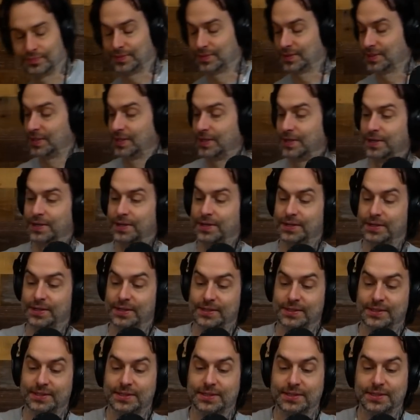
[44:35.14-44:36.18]

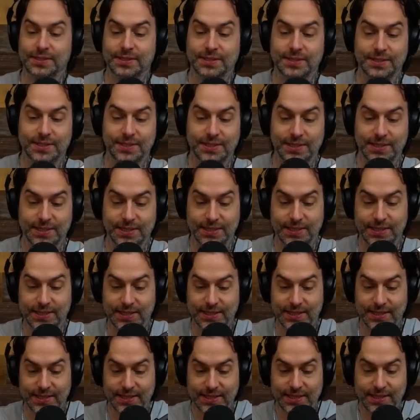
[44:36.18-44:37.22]

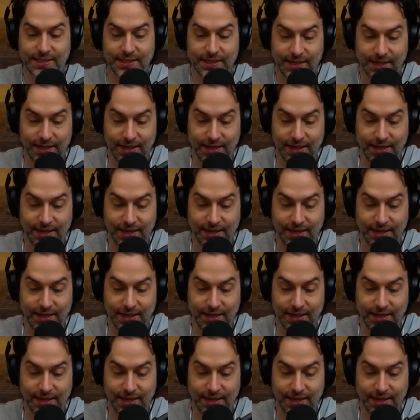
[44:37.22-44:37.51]
(silence)